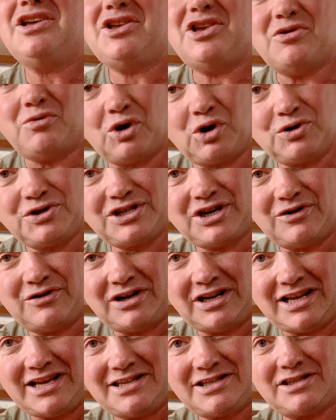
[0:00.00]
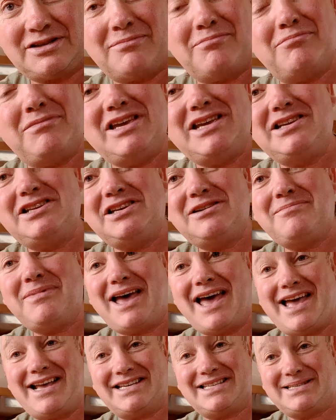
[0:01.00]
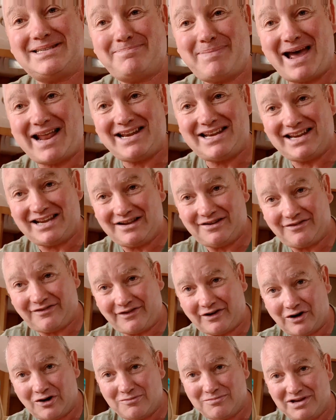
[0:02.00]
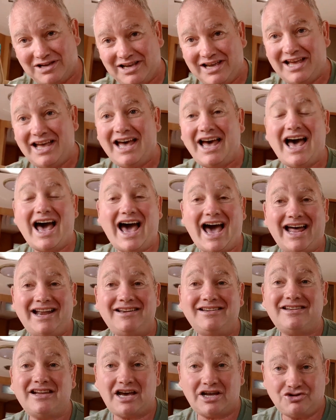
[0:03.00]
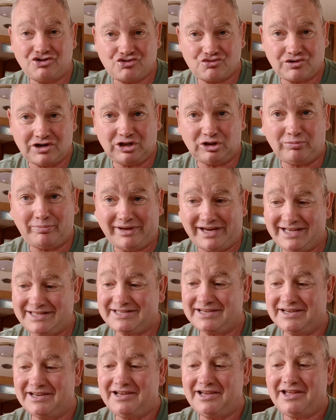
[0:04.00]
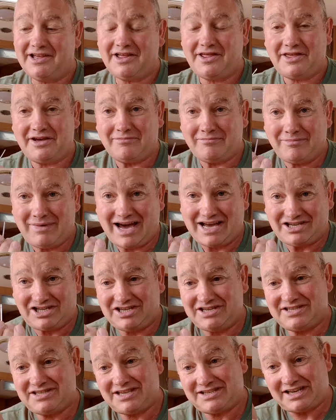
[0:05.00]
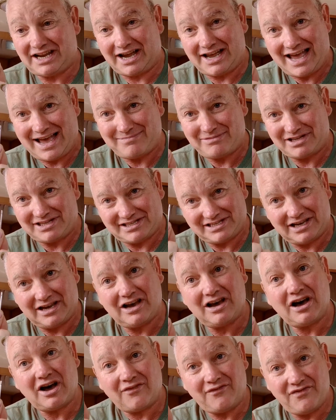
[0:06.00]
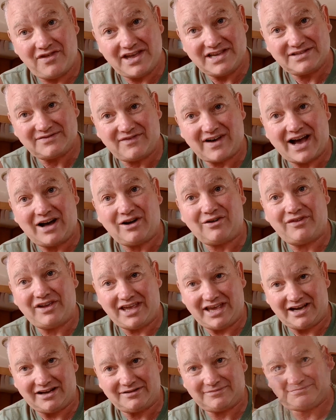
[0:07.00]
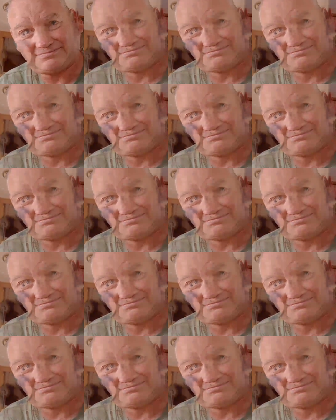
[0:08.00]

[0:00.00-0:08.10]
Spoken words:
You also need some medium expanding foam and a drill bit that matches the diameter of this valve here.